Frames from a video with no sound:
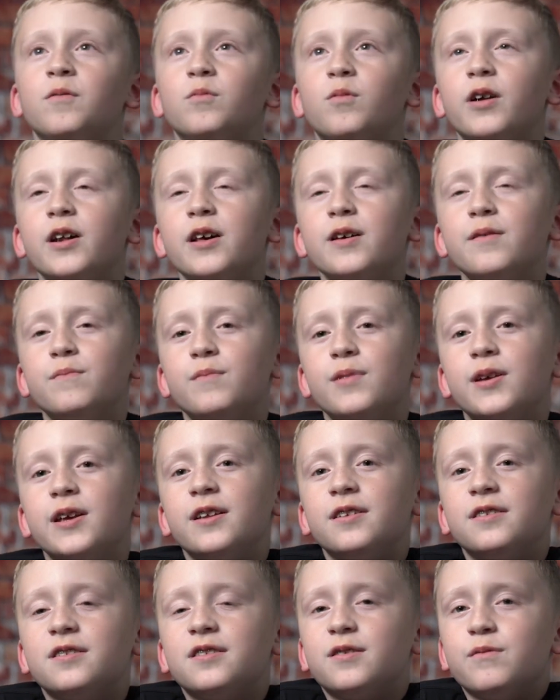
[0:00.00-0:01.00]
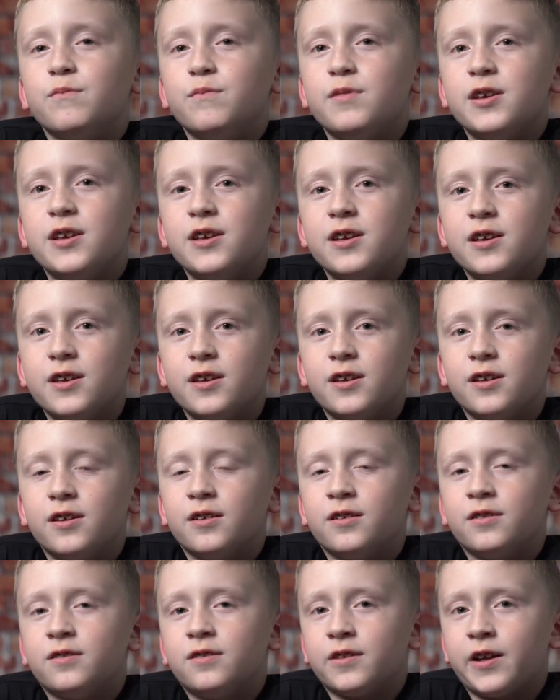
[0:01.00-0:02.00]
What it means to
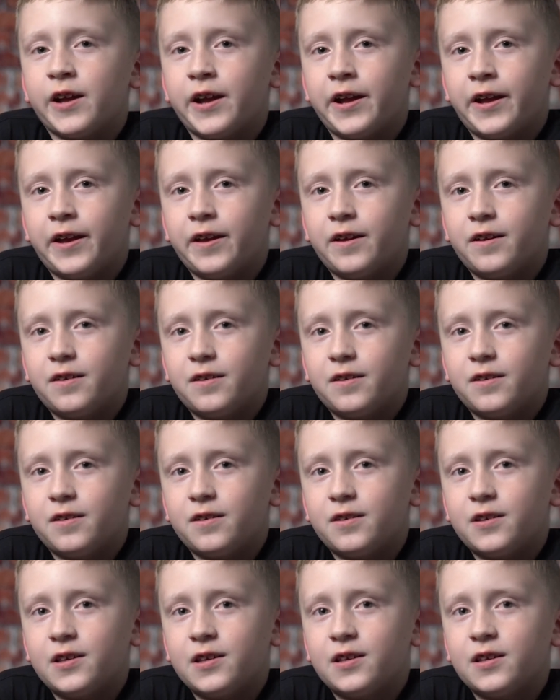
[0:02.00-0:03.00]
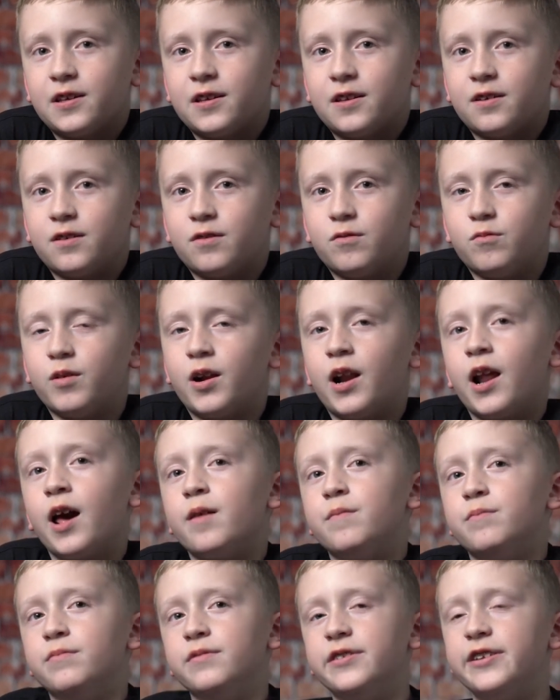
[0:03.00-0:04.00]
me is, like, when
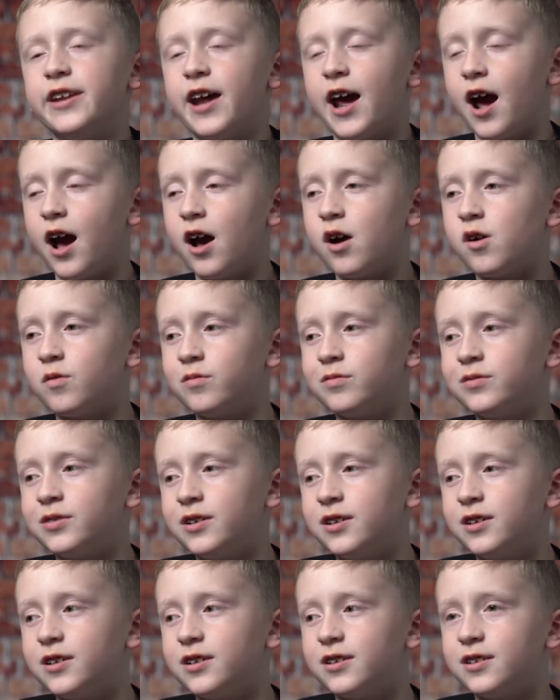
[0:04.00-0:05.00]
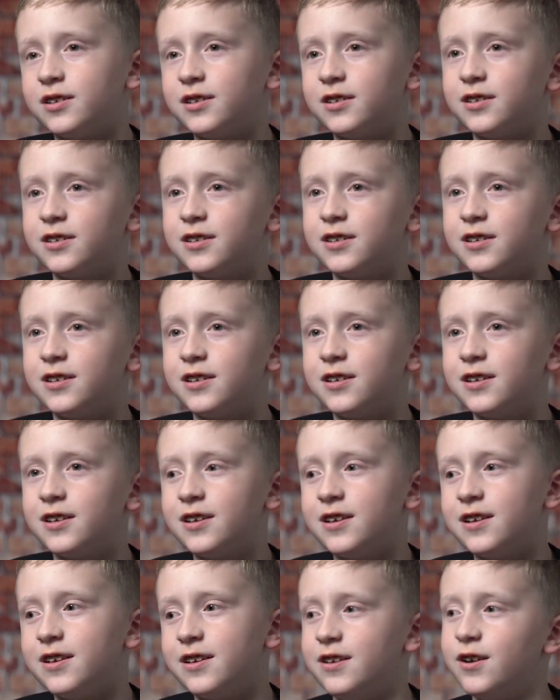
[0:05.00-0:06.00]
I'm down,
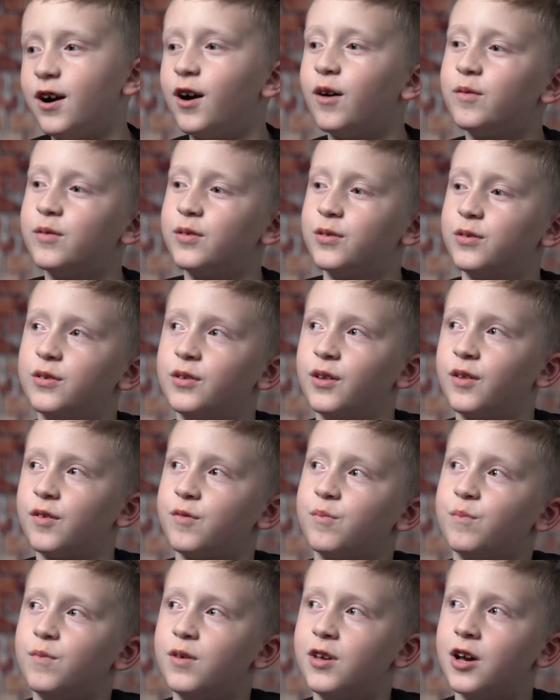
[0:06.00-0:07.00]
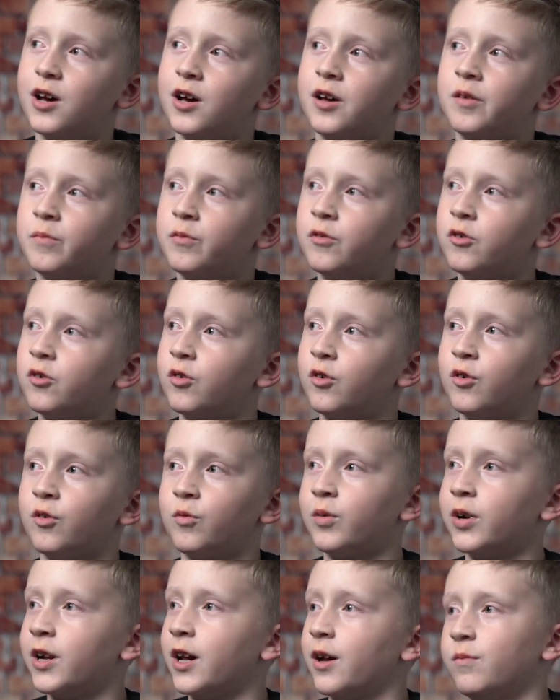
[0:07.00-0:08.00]
He always lifts me up, or
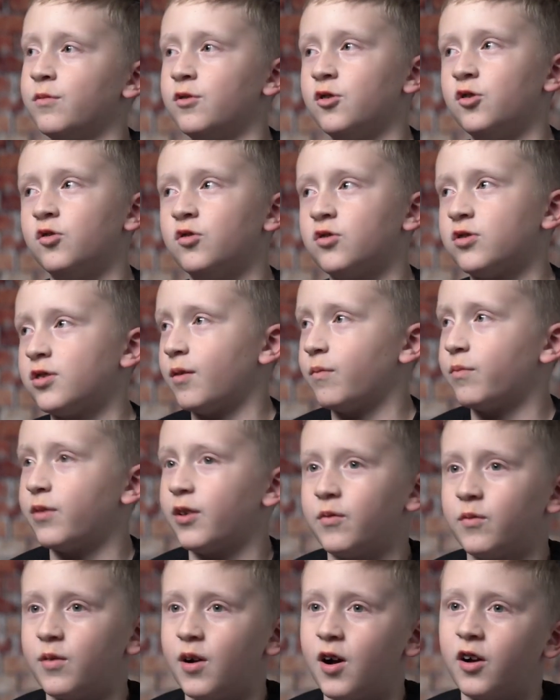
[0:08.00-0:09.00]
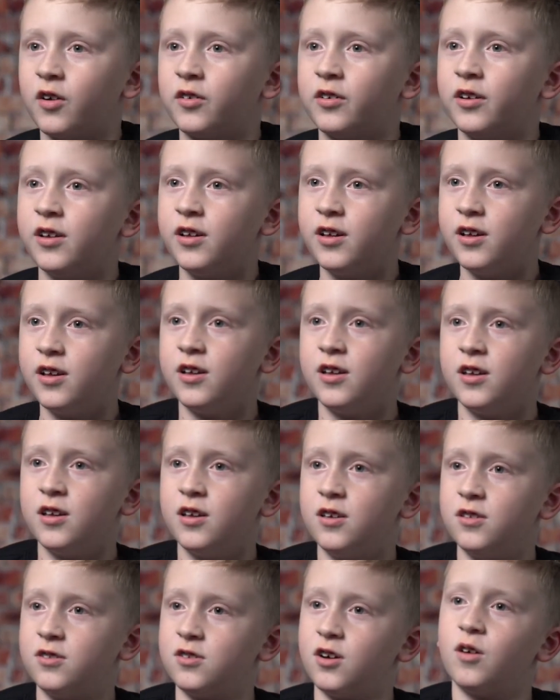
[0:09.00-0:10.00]
when I do something wrong,
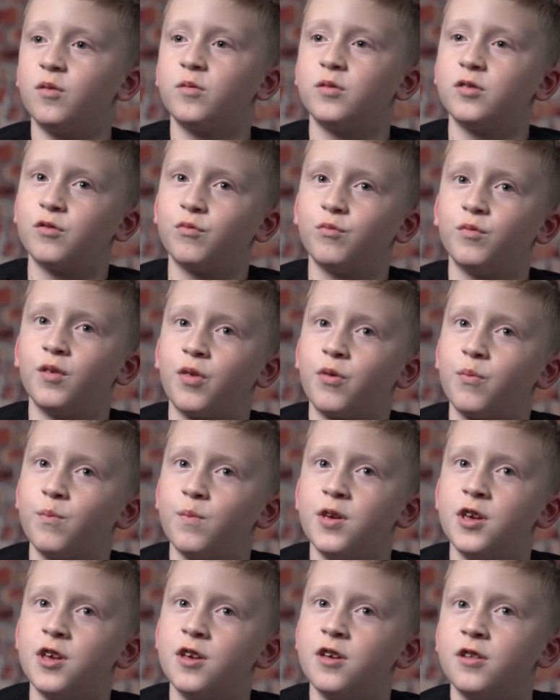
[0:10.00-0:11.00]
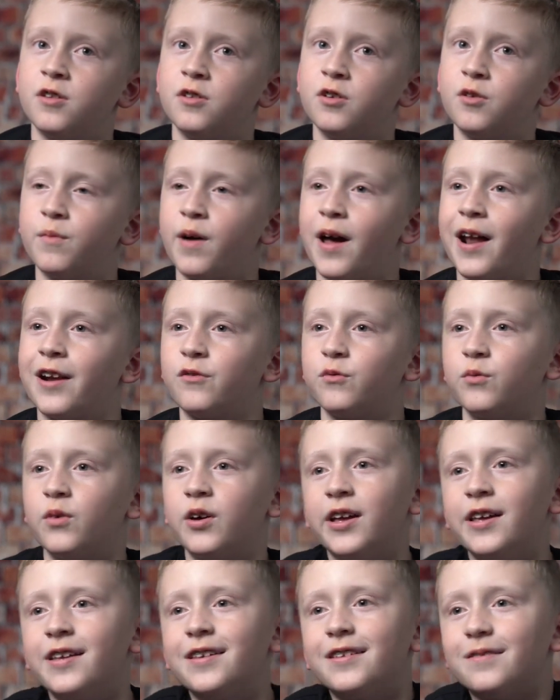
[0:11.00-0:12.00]
He's always with me no matter
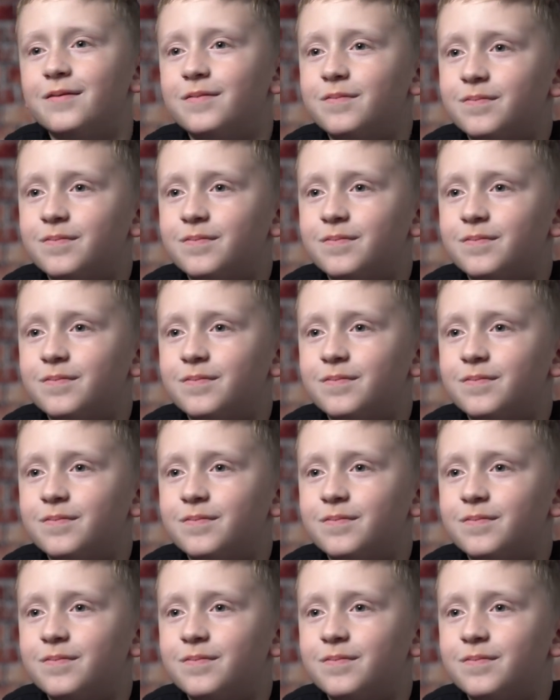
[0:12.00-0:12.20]
what.